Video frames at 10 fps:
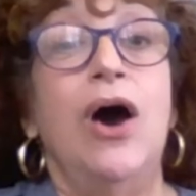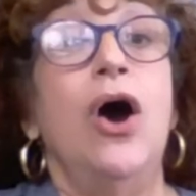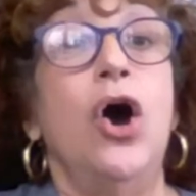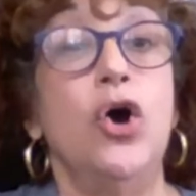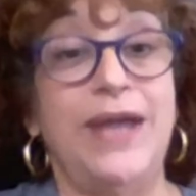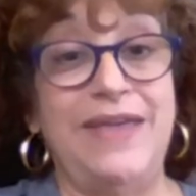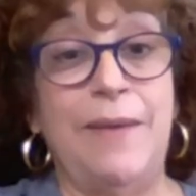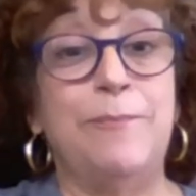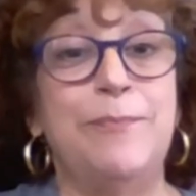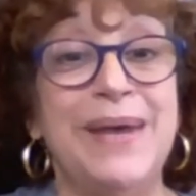Okay,
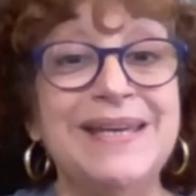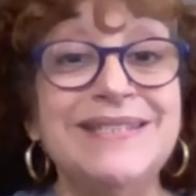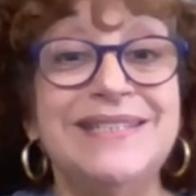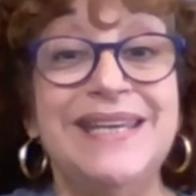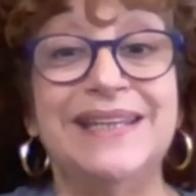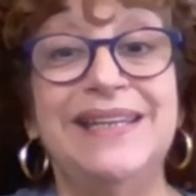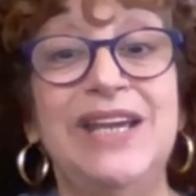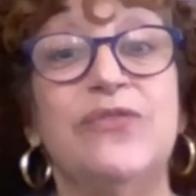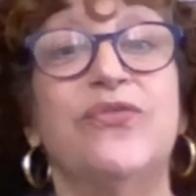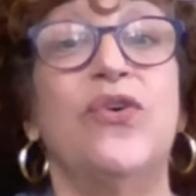the best
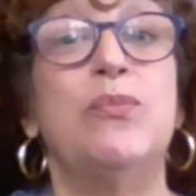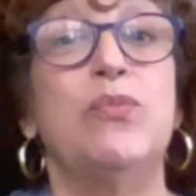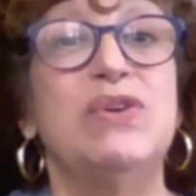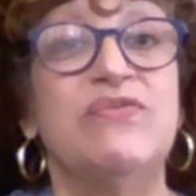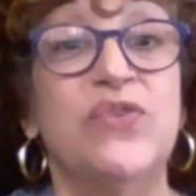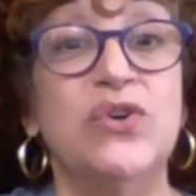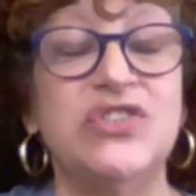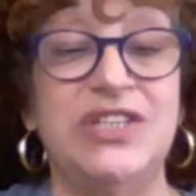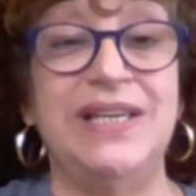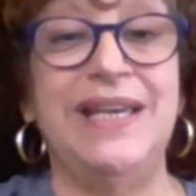technique from
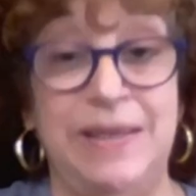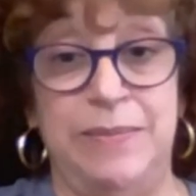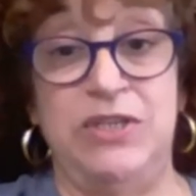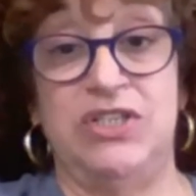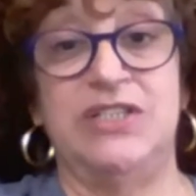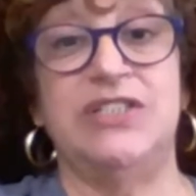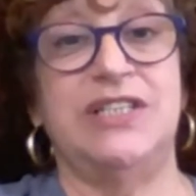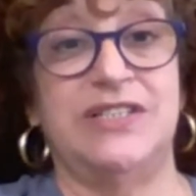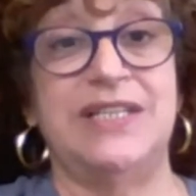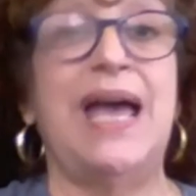reversing images to
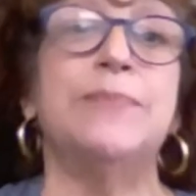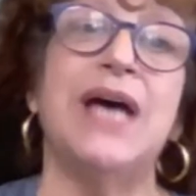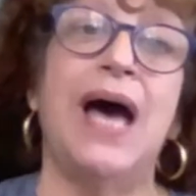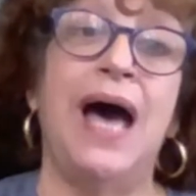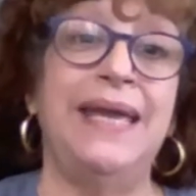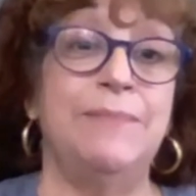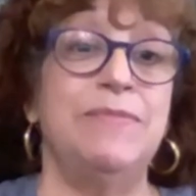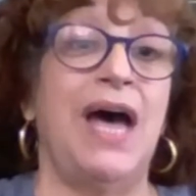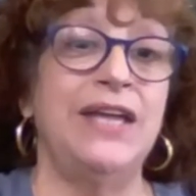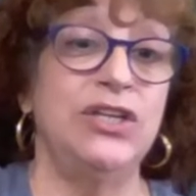stamps. I am
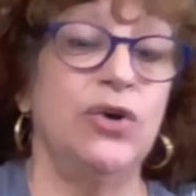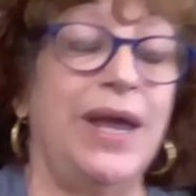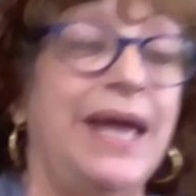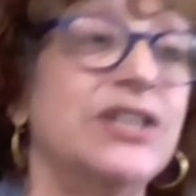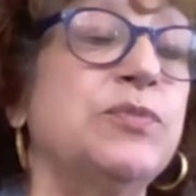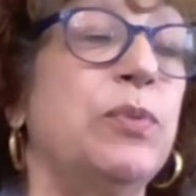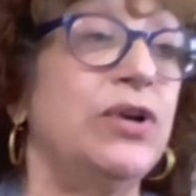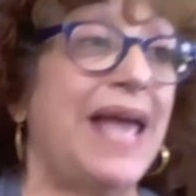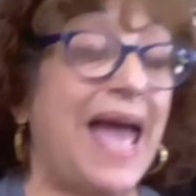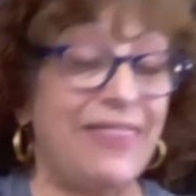not your
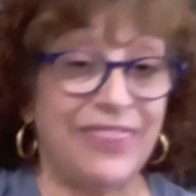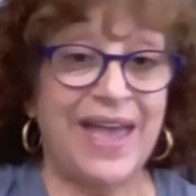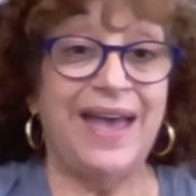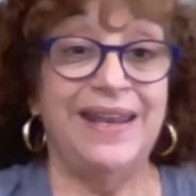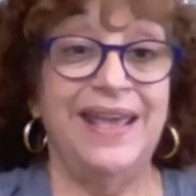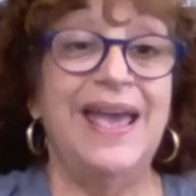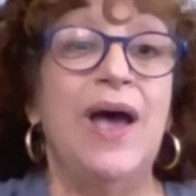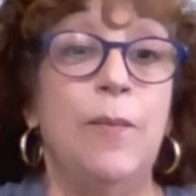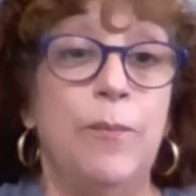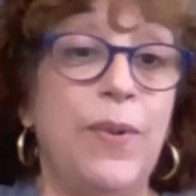expert at that,
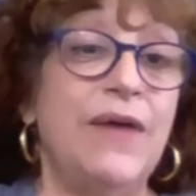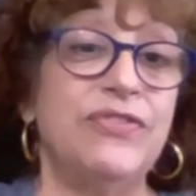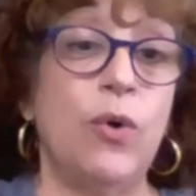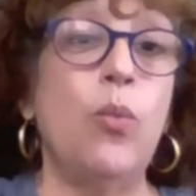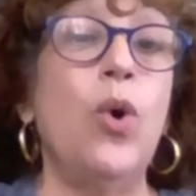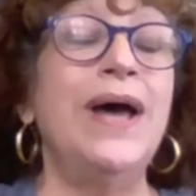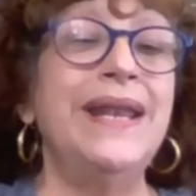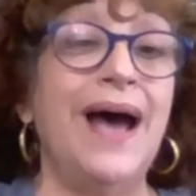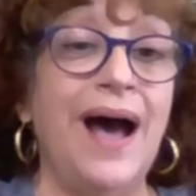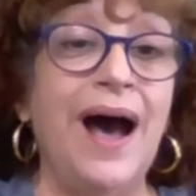but the
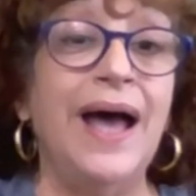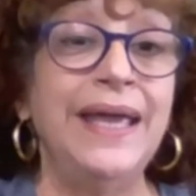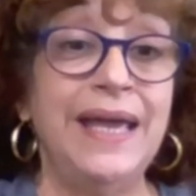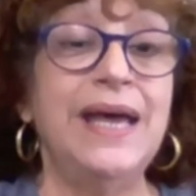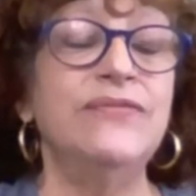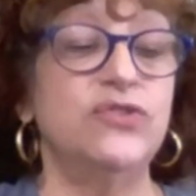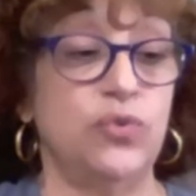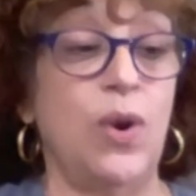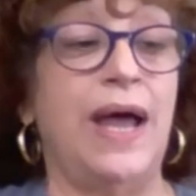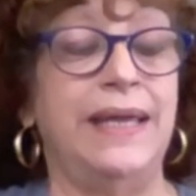one I have
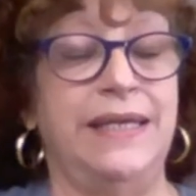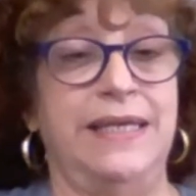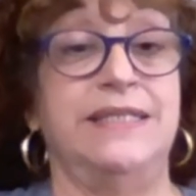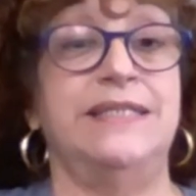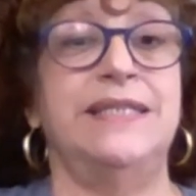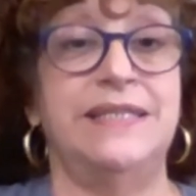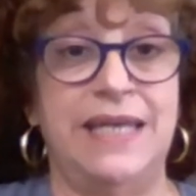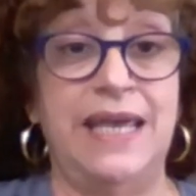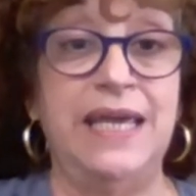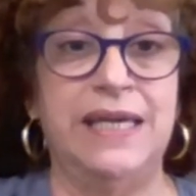tried is to
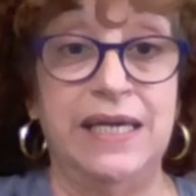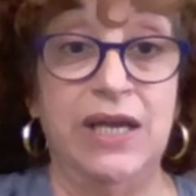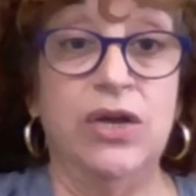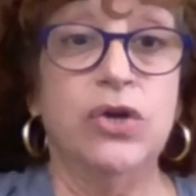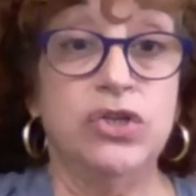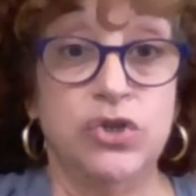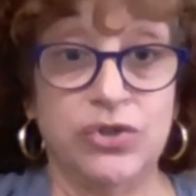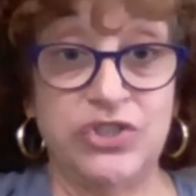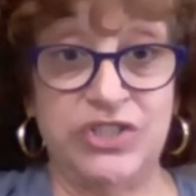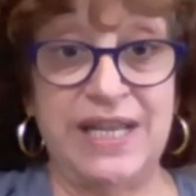take your
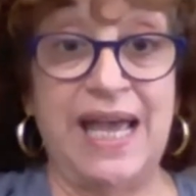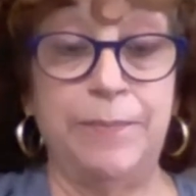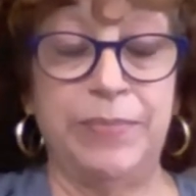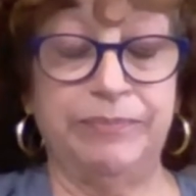stamp